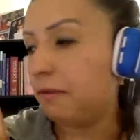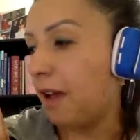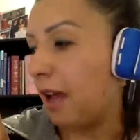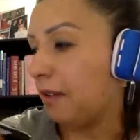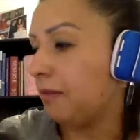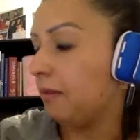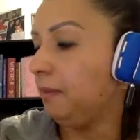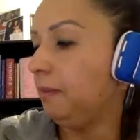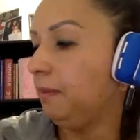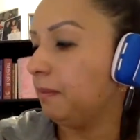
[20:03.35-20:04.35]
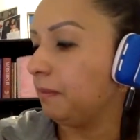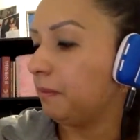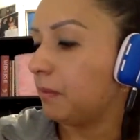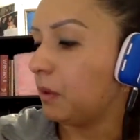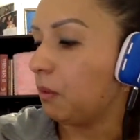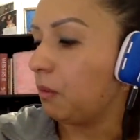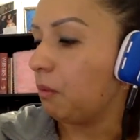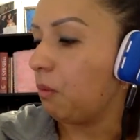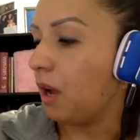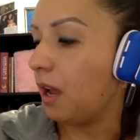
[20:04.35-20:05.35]
5.
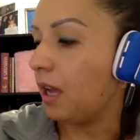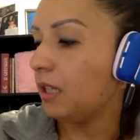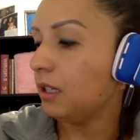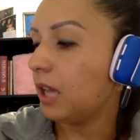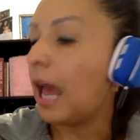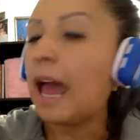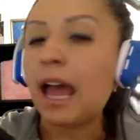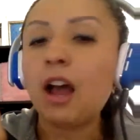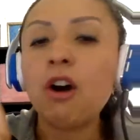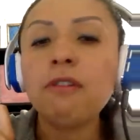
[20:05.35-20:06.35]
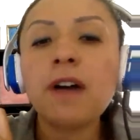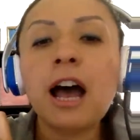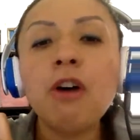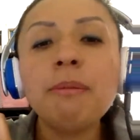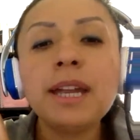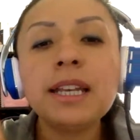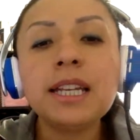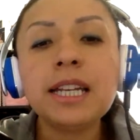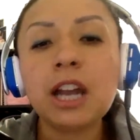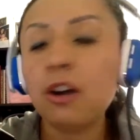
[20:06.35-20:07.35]
1. Of how
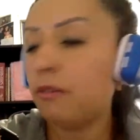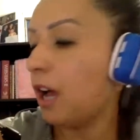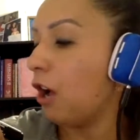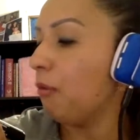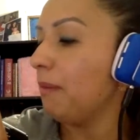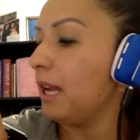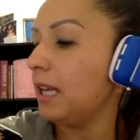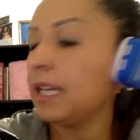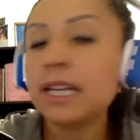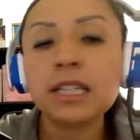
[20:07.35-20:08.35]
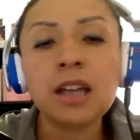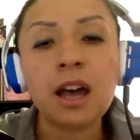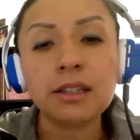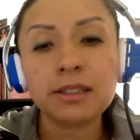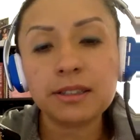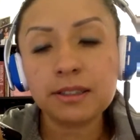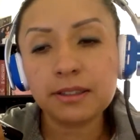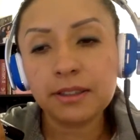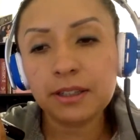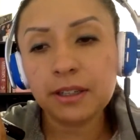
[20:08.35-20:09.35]
many dots?
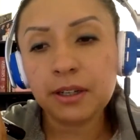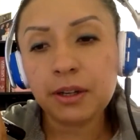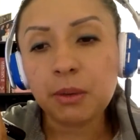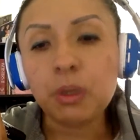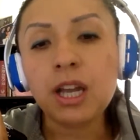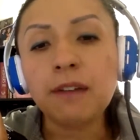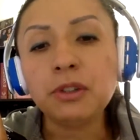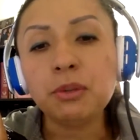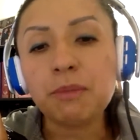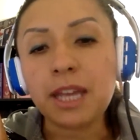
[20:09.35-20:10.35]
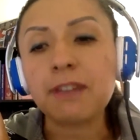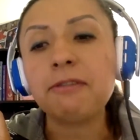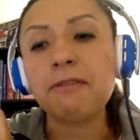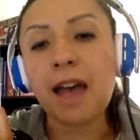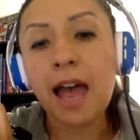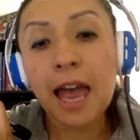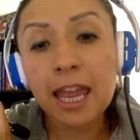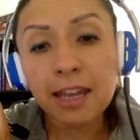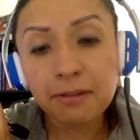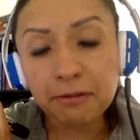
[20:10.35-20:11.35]
We have to make
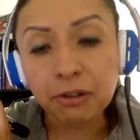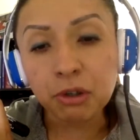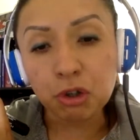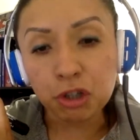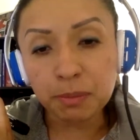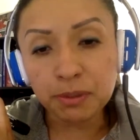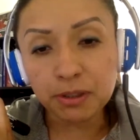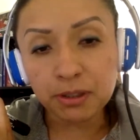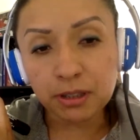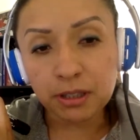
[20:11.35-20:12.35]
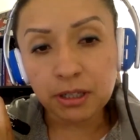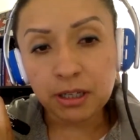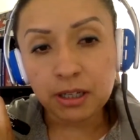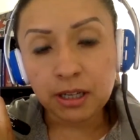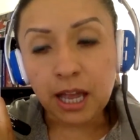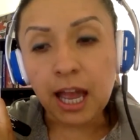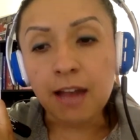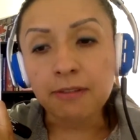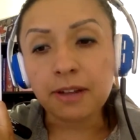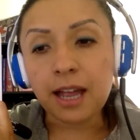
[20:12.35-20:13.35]
5 groups,
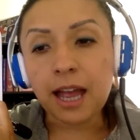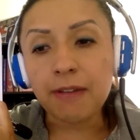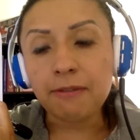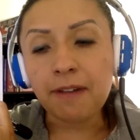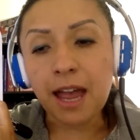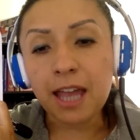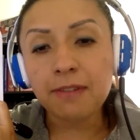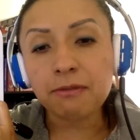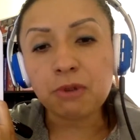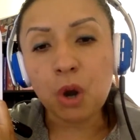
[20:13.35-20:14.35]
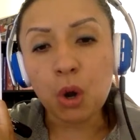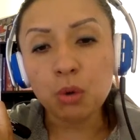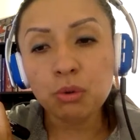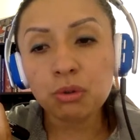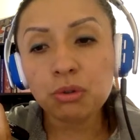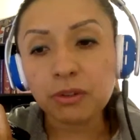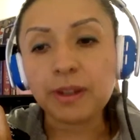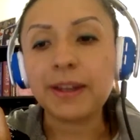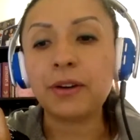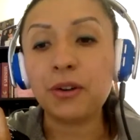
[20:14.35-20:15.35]
have 5 rows.
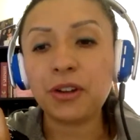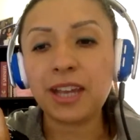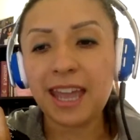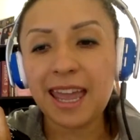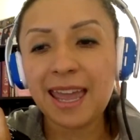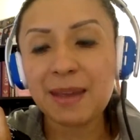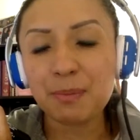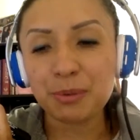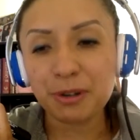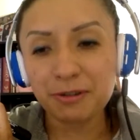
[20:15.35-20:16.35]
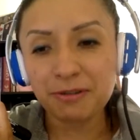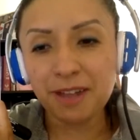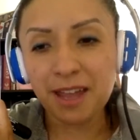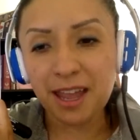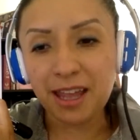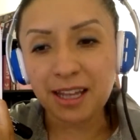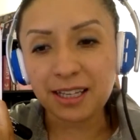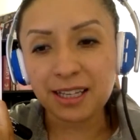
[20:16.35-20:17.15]
Okay, perfect.